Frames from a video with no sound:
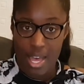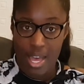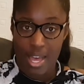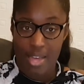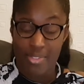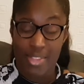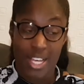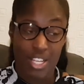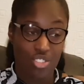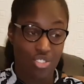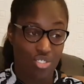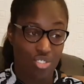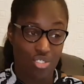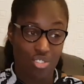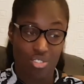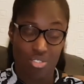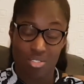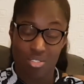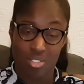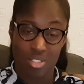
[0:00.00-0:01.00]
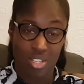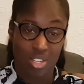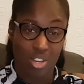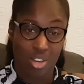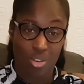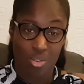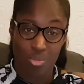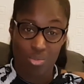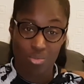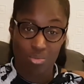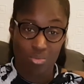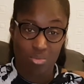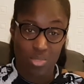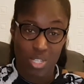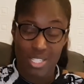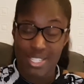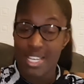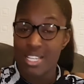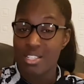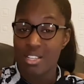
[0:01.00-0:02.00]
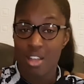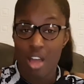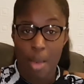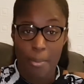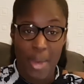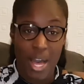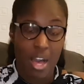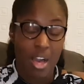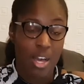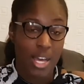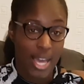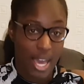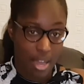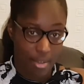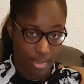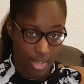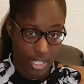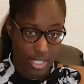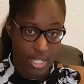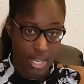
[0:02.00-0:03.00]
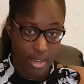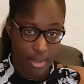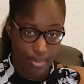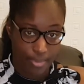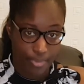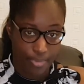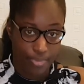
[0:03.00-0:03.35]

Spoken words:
And that's just, it says a lot about her character.